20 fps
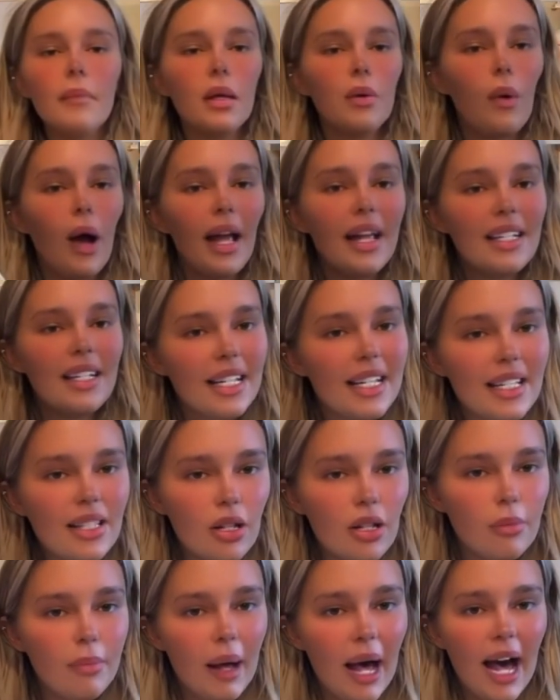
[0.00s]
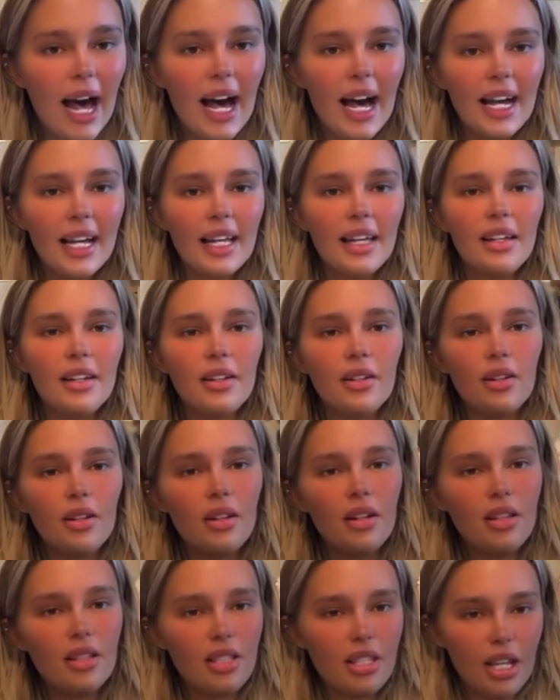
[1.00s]
my white diesel bag
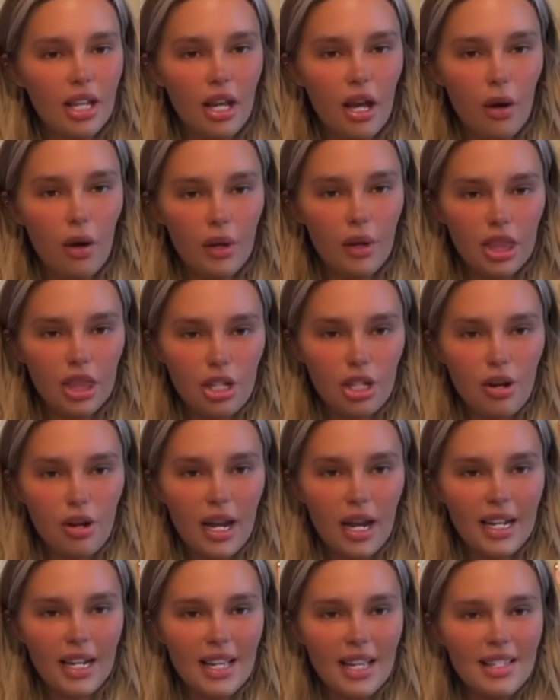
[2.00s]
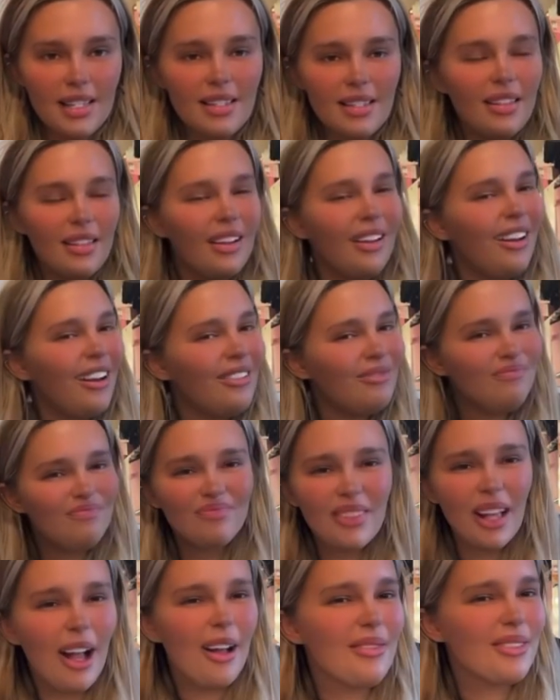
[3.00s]
to go with the trainers.
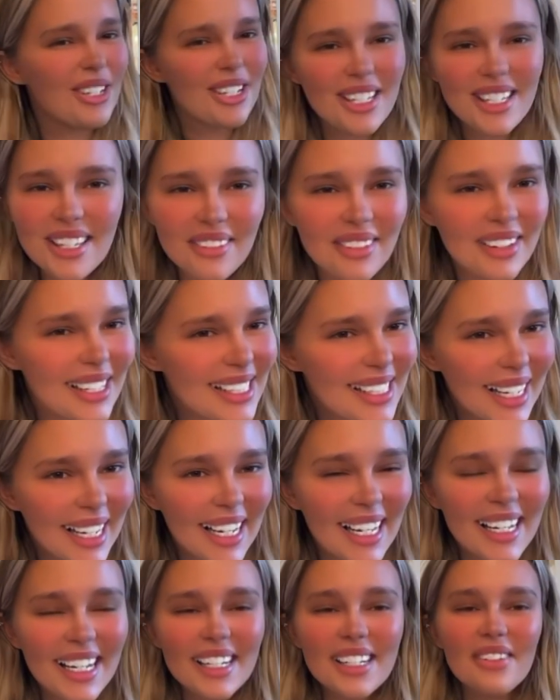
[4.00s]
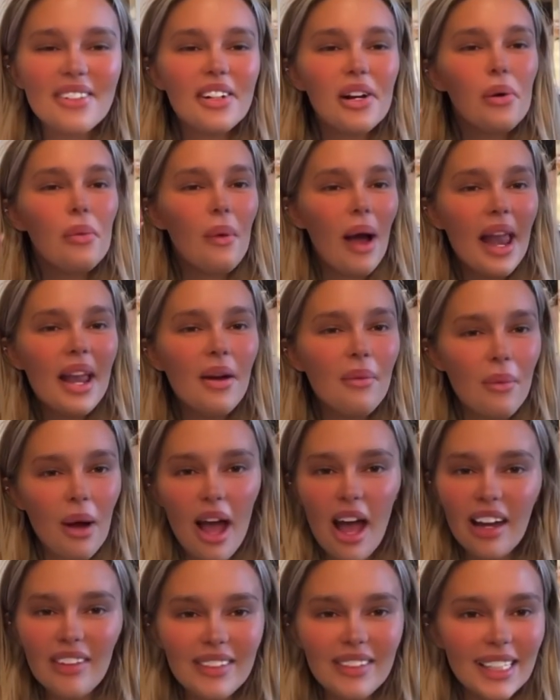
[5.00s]
I'm just so excited. I don't know when I'm
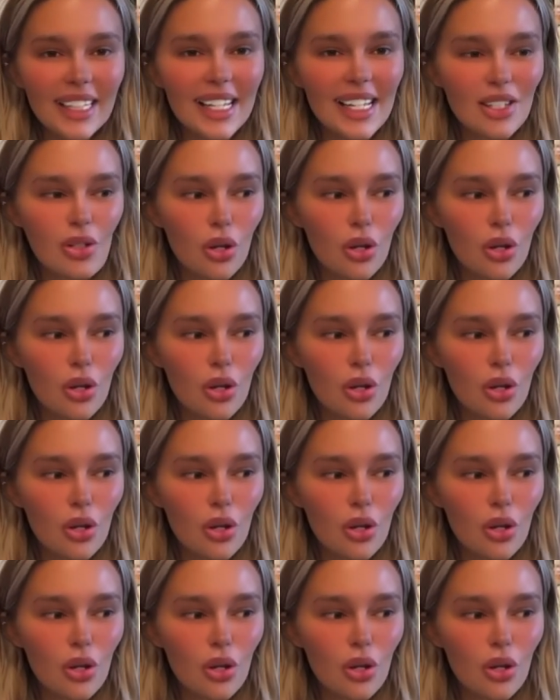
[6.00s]
wearing